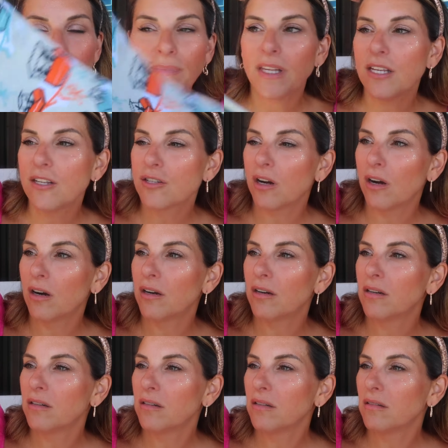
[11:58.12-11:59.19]
These
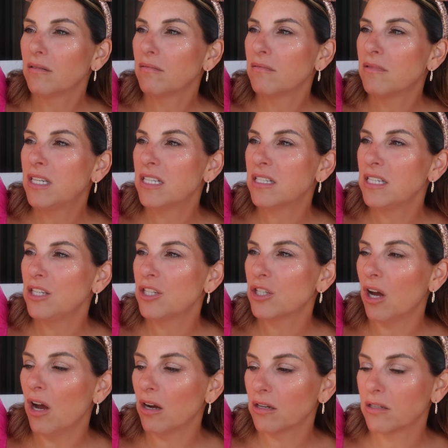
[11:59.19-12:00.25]
are Disney
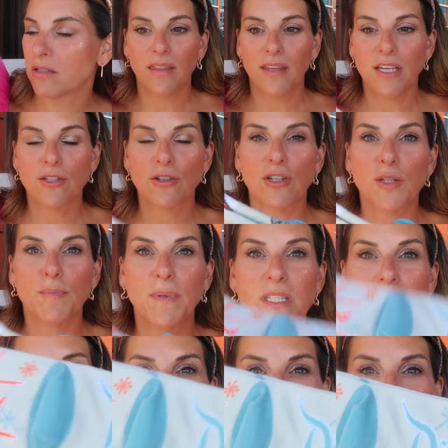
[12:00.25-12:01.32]
socks. These are
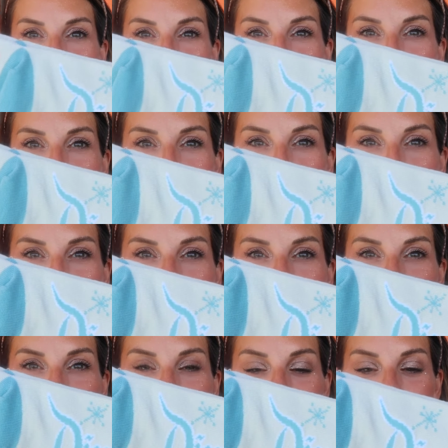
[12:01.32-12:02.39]
specific to
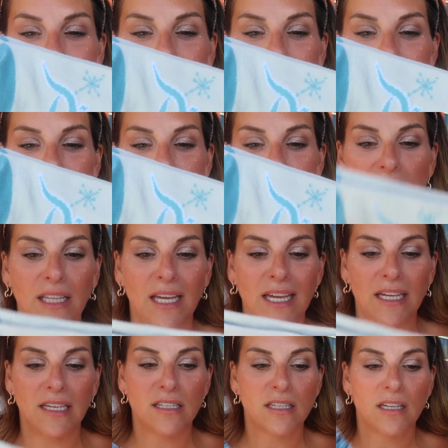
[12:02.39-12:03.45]
Tomorrowland in
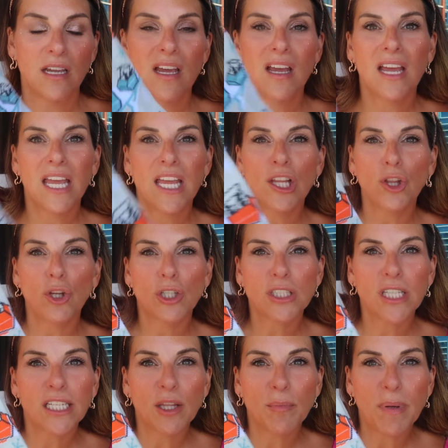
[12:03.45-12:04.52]
Disneyland. It
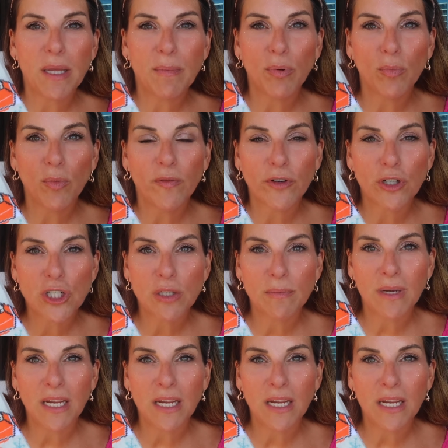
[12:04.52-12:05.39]
looks like the people mover to